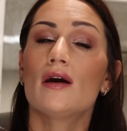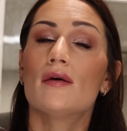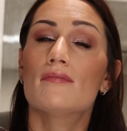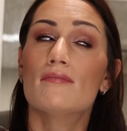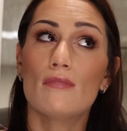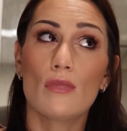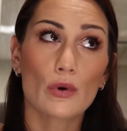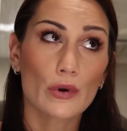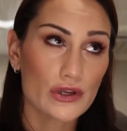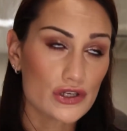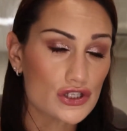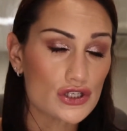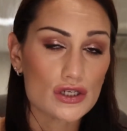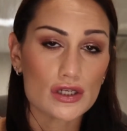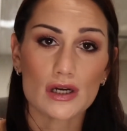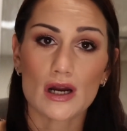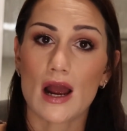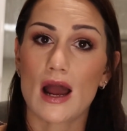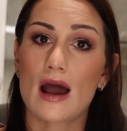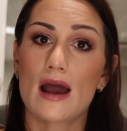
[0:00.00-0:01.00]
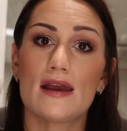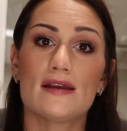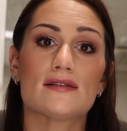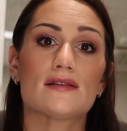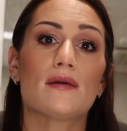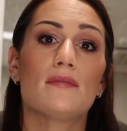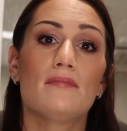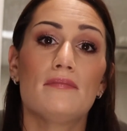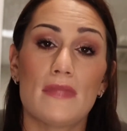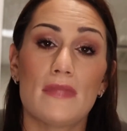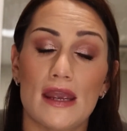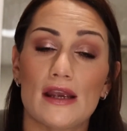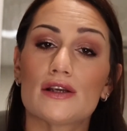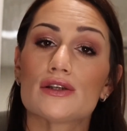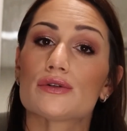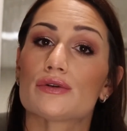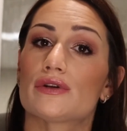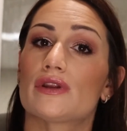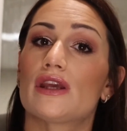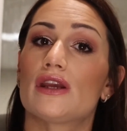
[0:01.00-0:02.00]
moisturize, make
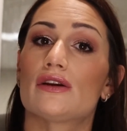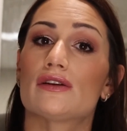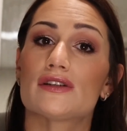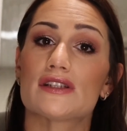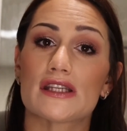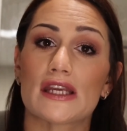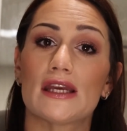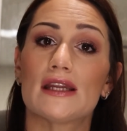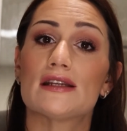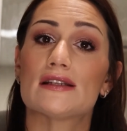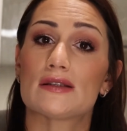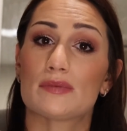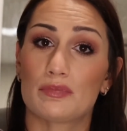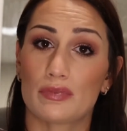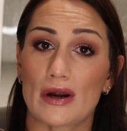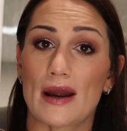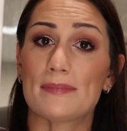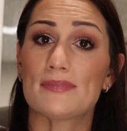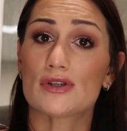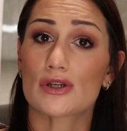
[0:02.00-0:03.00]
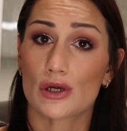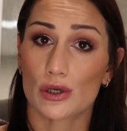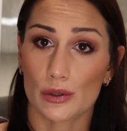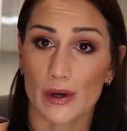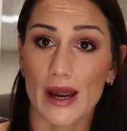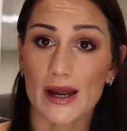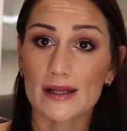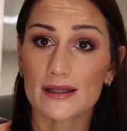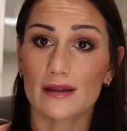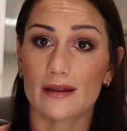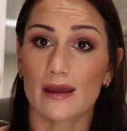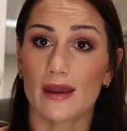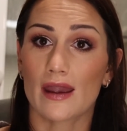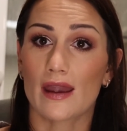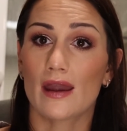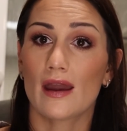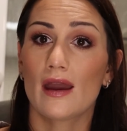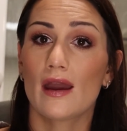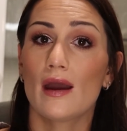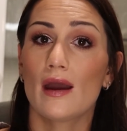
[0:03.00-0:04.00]
sure that your skin is prepped correctly